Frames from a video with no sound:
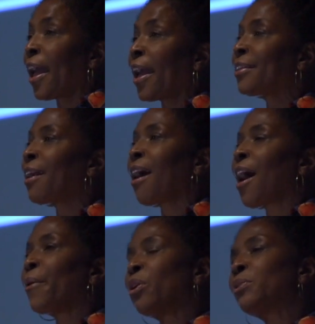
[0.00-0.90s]
And
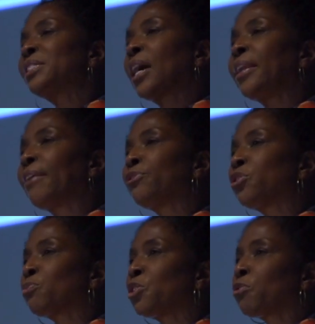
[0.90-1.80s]
I would always kind of have to
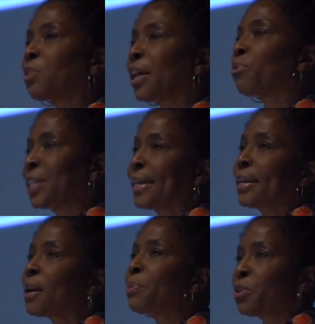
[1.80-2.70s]
switch it, like when I
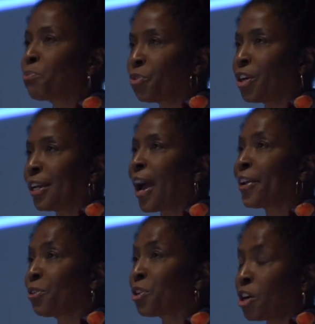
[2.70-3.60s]
get up in the morning,
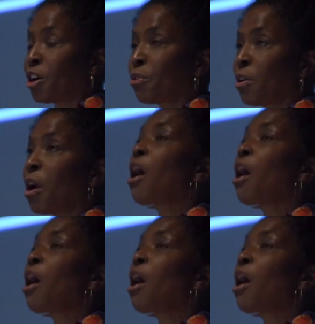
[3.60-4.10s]
I don't go,